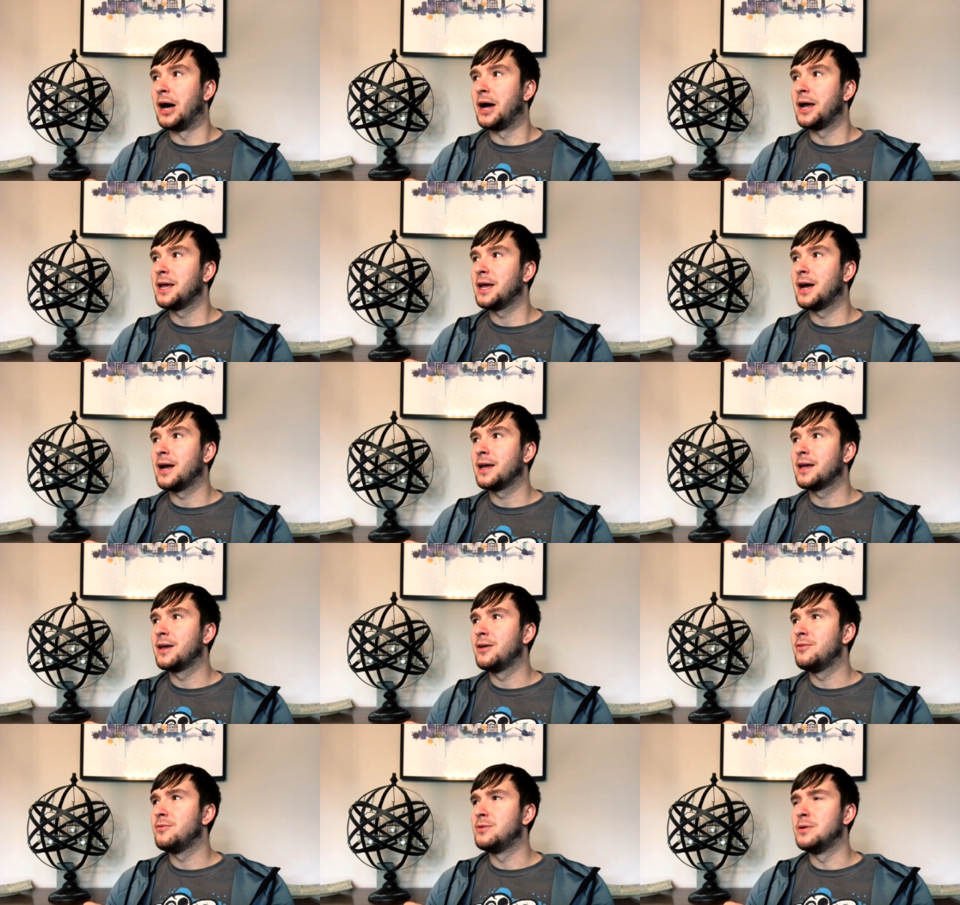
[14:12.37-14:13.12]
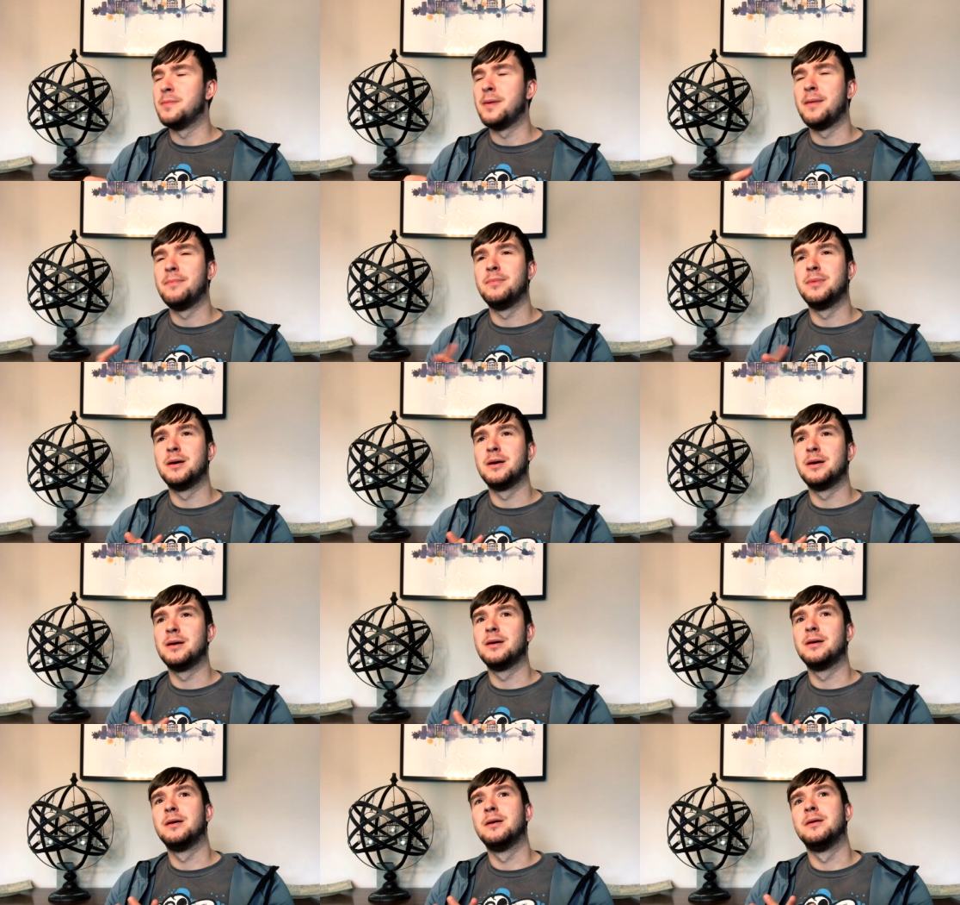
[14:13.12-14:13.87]
I, I can
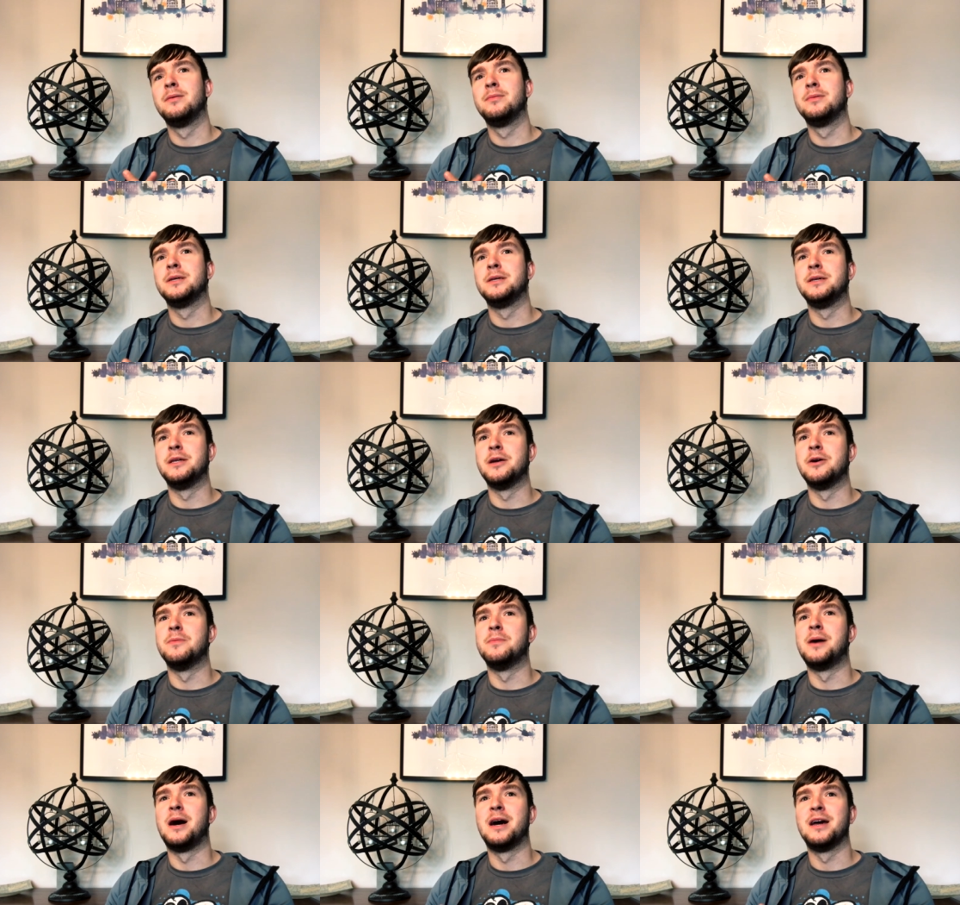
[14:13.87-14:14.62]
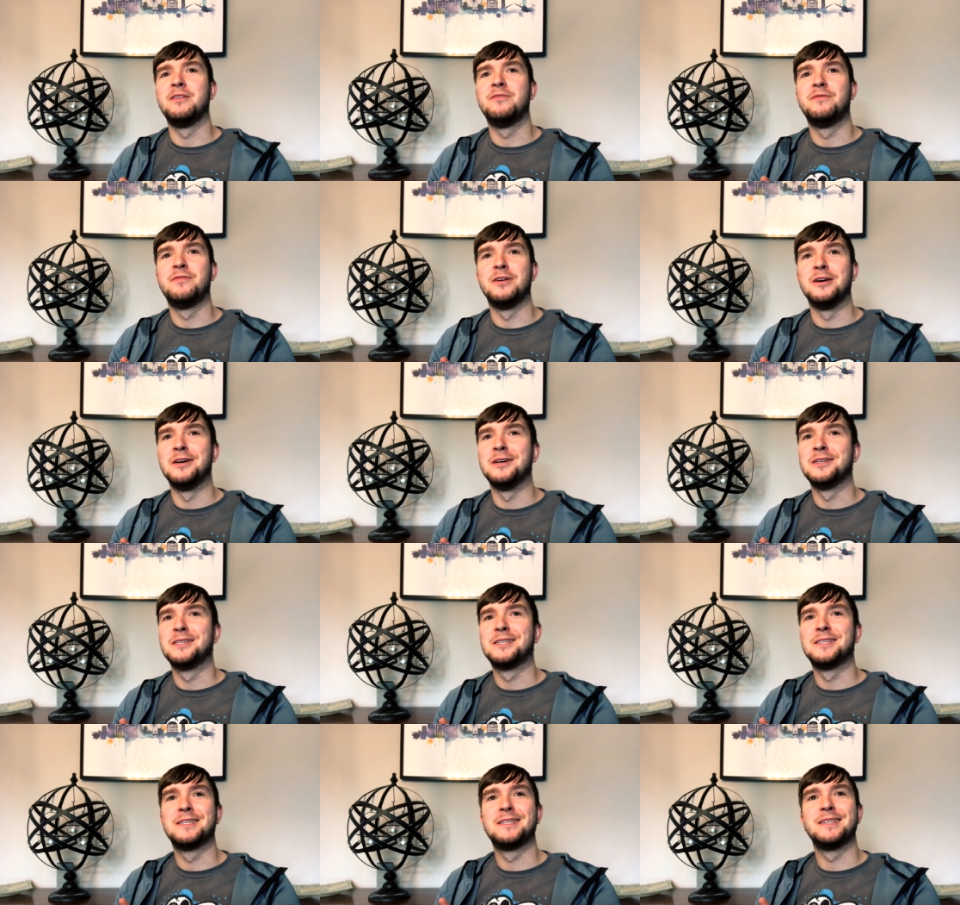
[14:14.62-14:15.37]
remember, you know, my
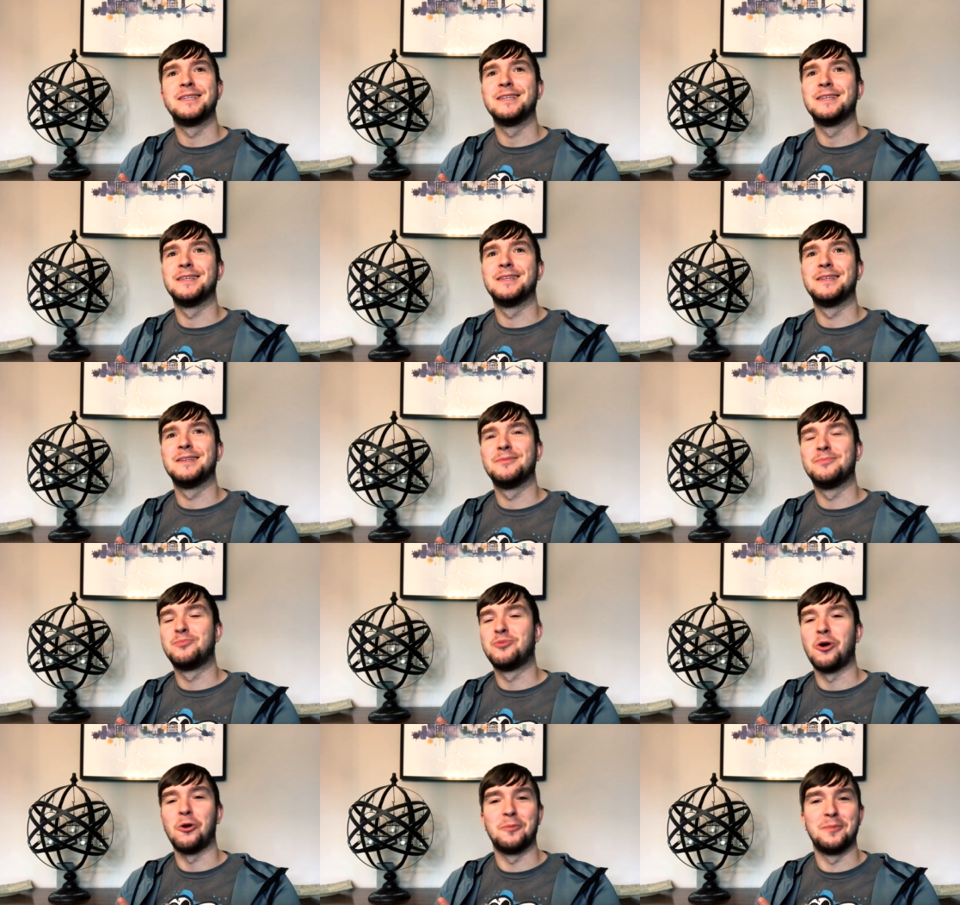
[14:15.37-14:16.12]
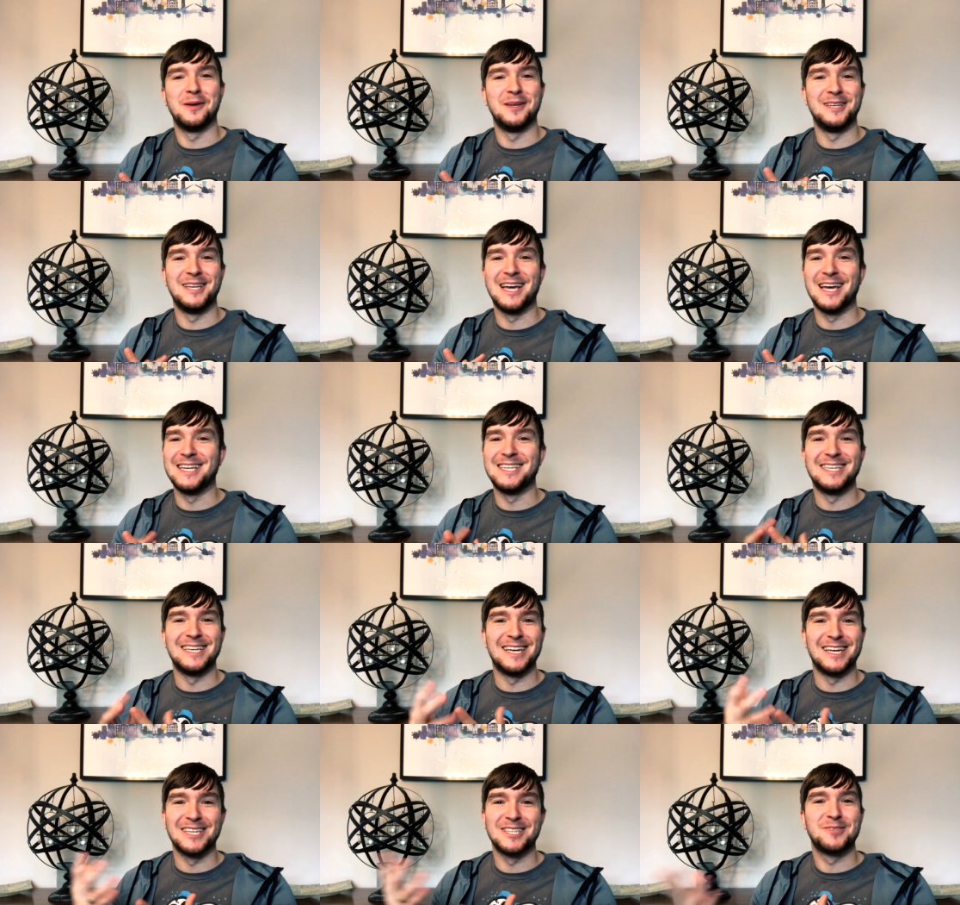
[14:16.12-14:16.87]
first proper
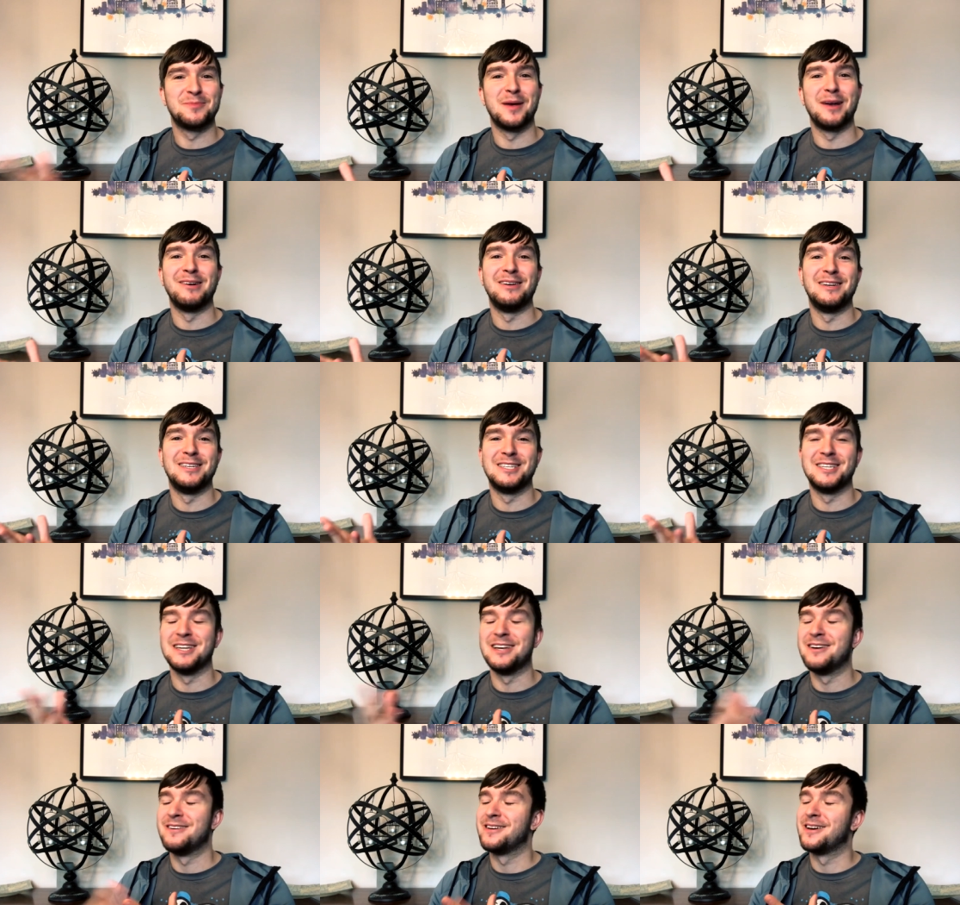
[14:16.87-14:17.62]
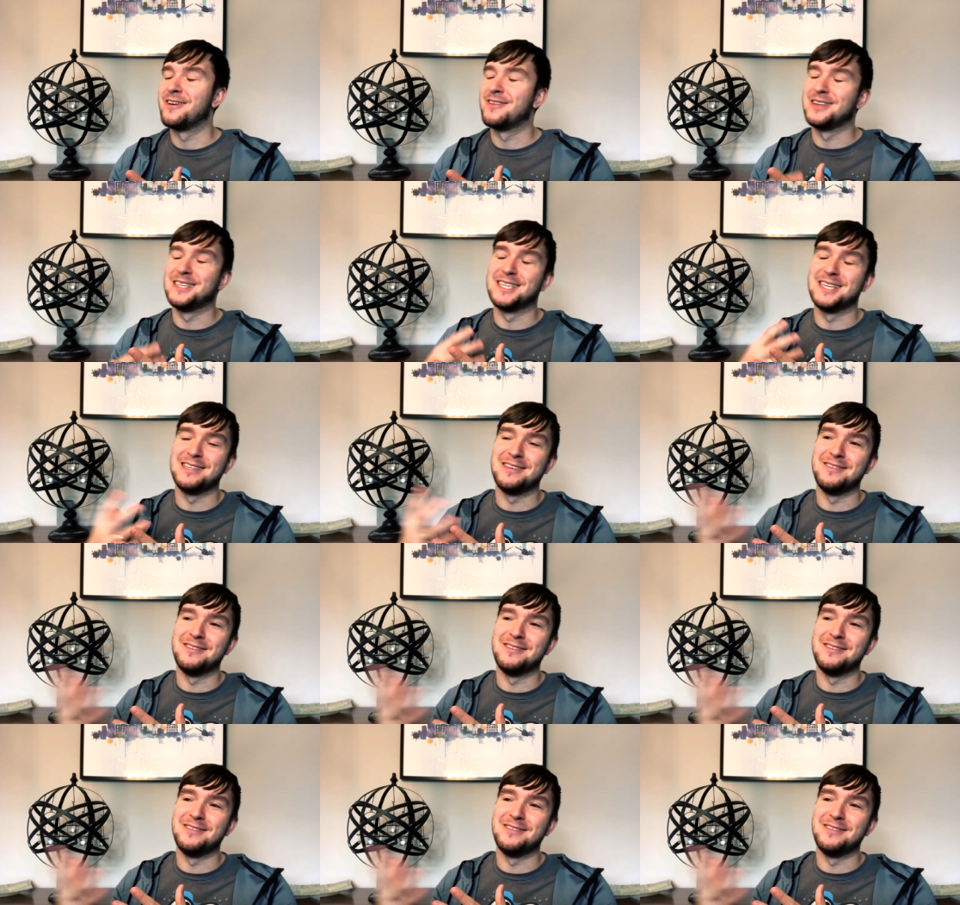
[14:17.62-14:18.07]
dating experience, you know, going to